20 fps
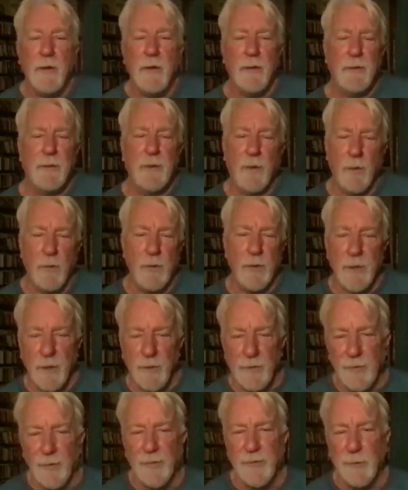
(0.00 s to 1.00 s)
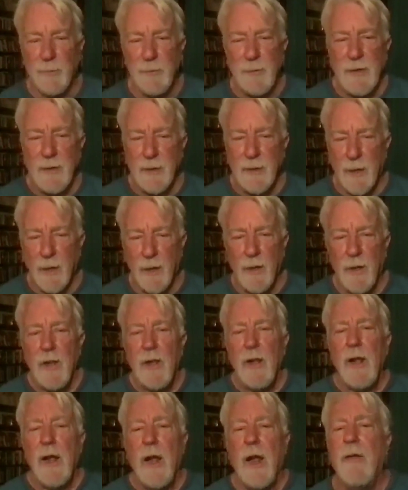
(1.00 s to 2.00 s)
only on social media,
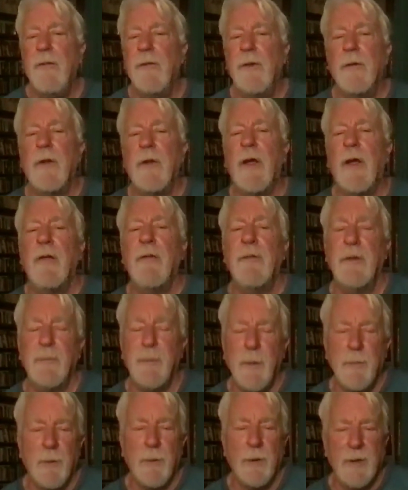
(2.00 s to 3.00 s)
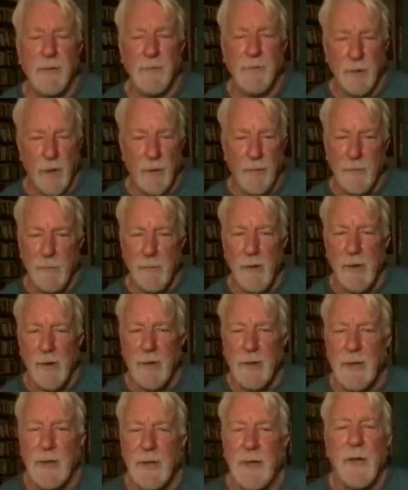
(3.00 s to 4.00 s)
and and these people are giving all their
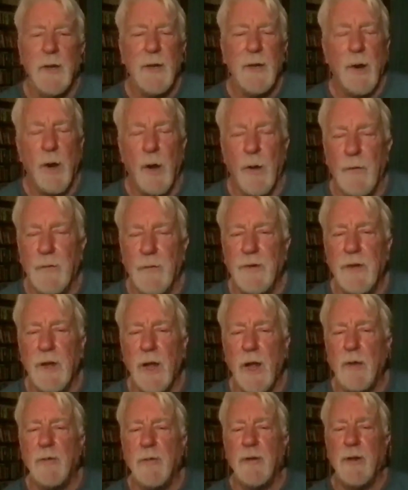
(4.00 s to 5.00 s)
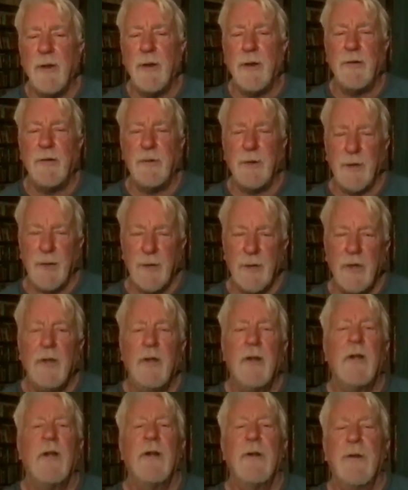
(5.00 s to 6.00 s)
money, all their time and energy
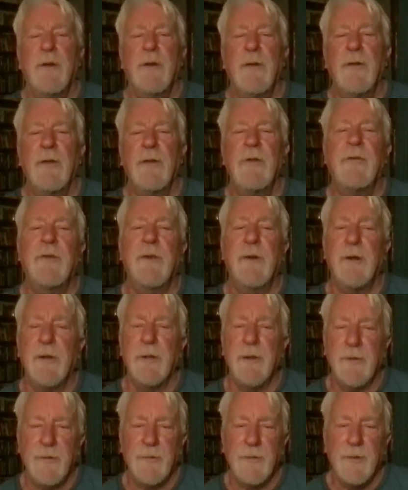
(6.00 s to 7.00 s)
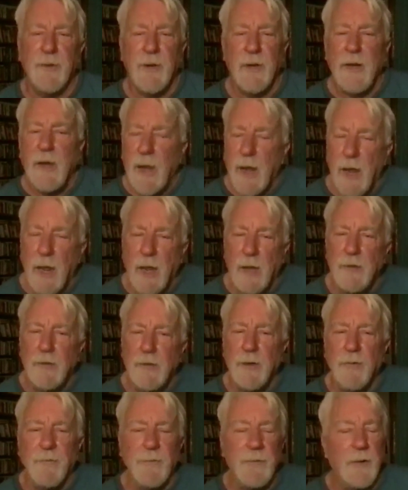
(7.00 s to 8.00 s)
to these cults,
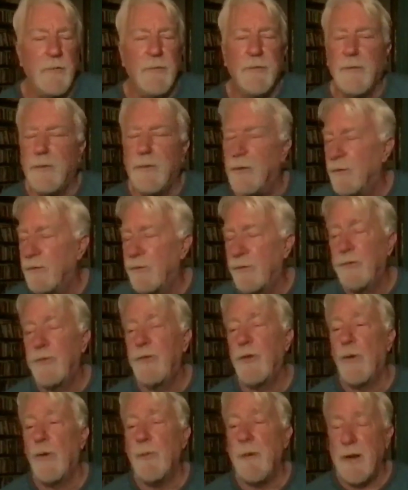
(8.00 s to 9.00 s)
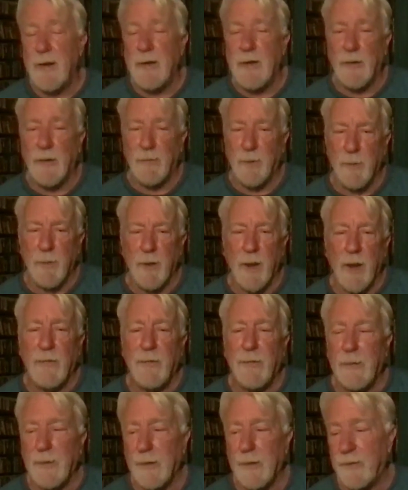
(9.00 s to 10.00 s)
and there there's so many them. And I
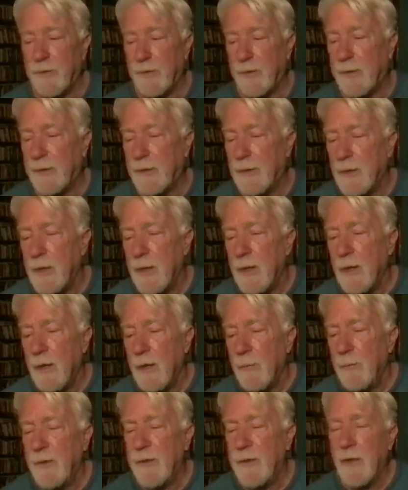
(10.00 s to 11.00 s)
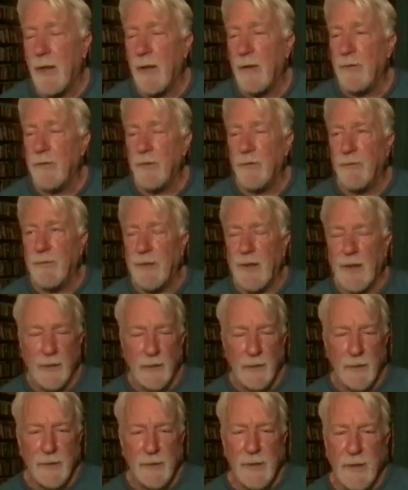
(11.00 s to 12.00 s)
think it's like because of the
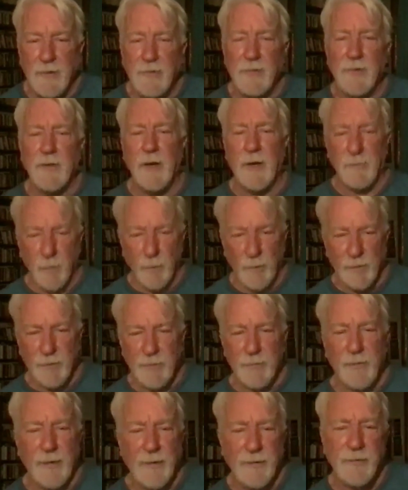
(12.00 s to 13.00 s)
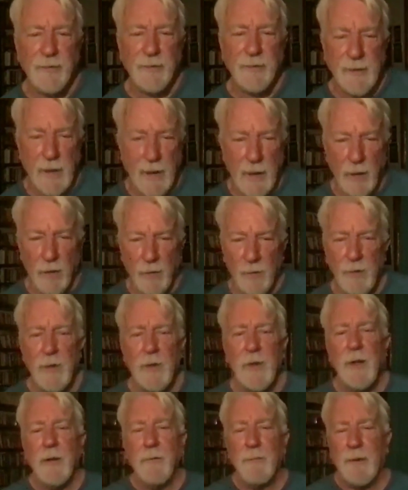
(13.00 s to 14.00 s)
alienation everyone's facing now,
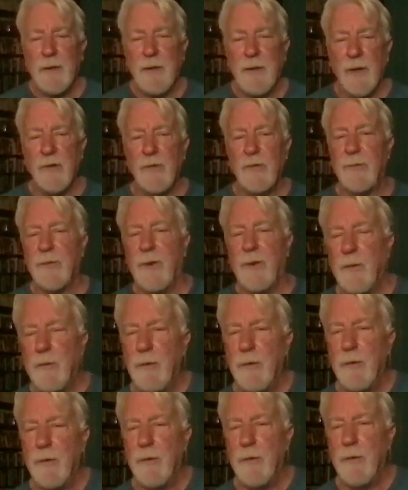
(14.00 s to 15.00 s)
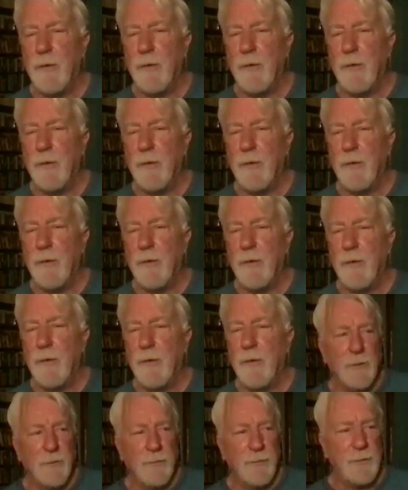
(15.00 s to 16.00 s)
because. Um, it's
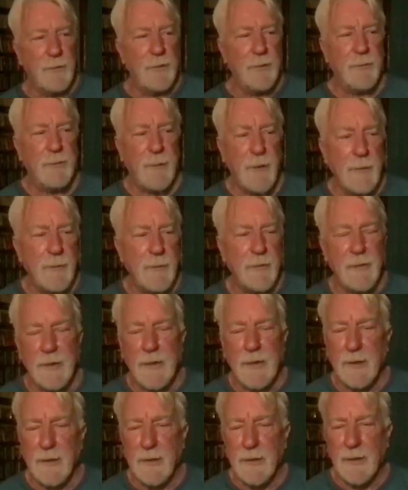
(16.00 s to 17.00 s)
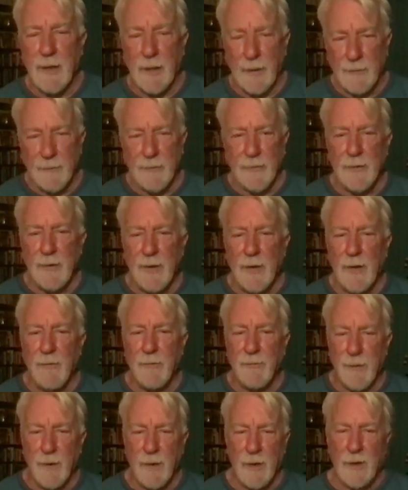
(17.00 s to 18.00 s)
difficult for people to get together and
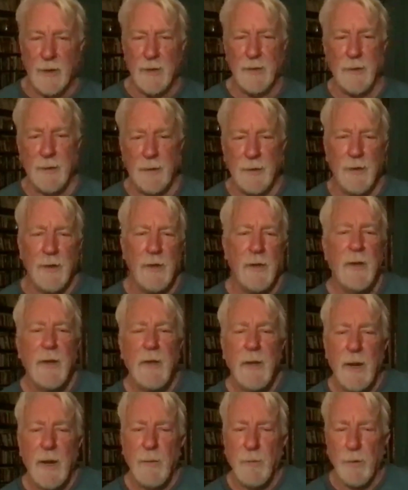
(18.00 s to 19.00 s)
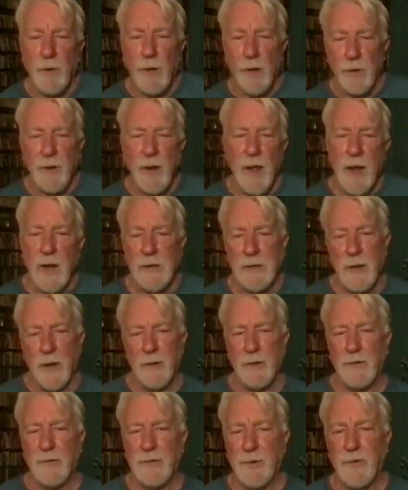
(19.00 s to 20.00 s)
have fun and, and we're all locked
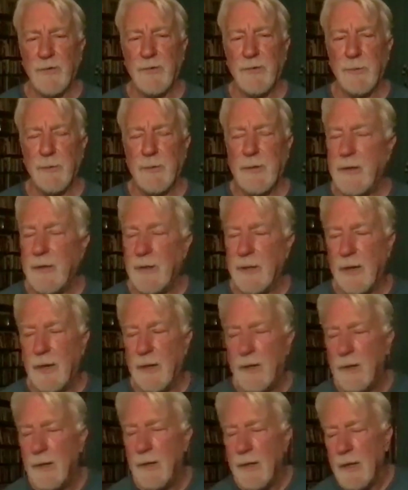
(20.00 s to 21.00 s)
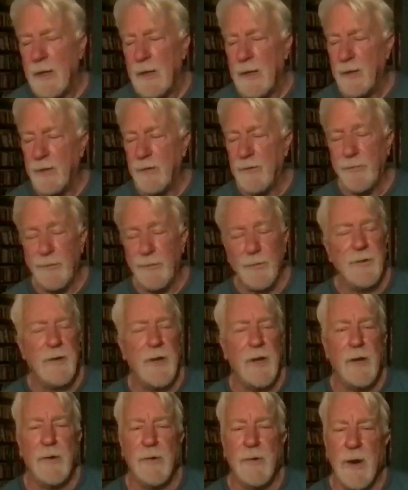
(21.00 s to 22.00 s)
onto social media it is
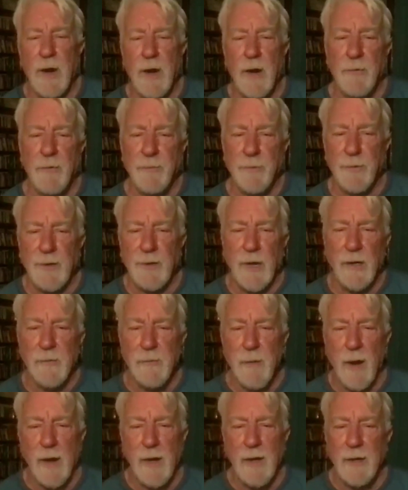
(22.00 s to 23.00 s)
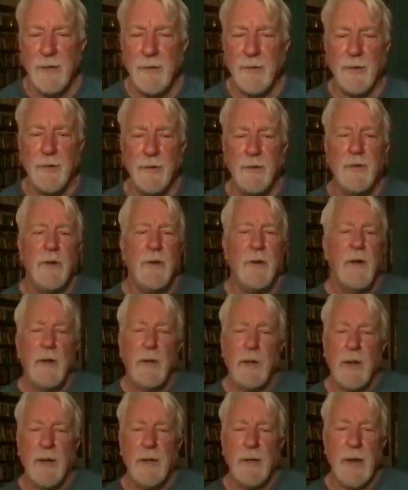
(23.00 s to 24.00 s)
fertile ground for young minds and,
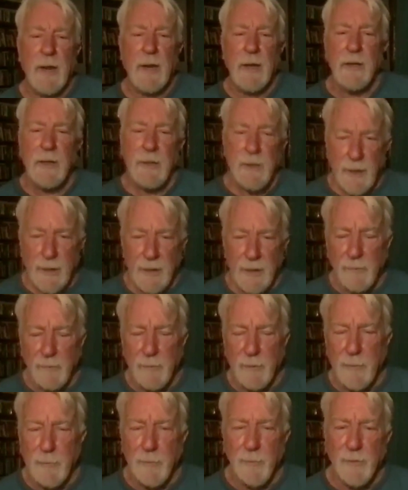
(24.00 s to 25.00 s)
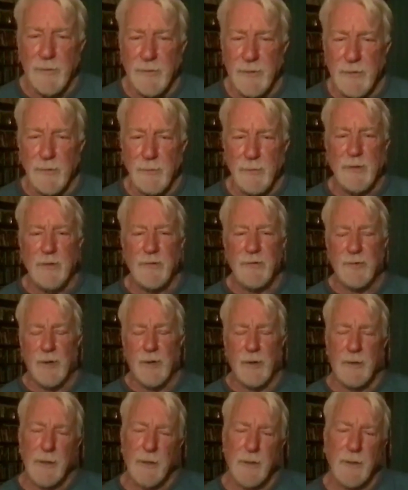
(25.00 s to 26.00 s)
and alienated people to be
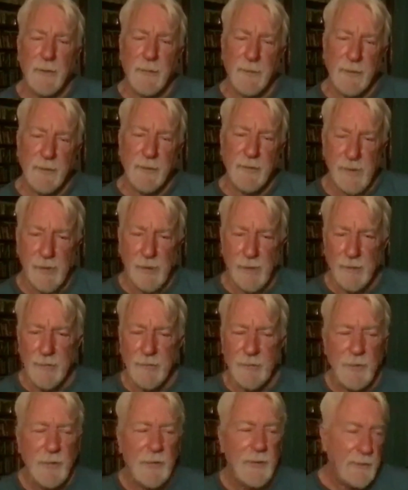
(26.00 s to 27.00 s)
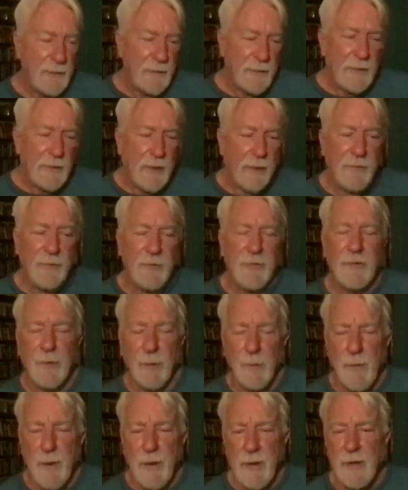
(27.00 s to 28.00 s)
sucked into these cults and there's so
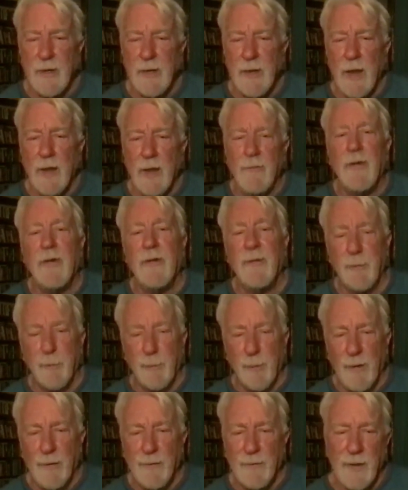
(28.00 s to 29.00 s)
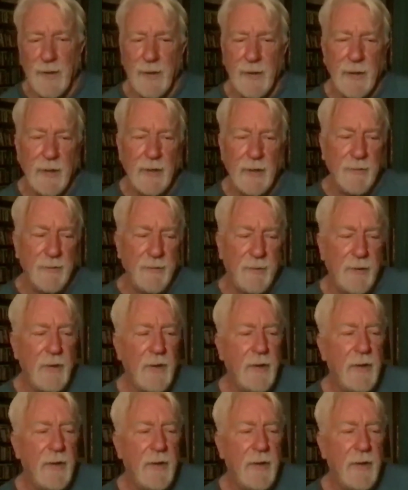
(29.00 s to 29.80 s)
many now that it's breathtaking and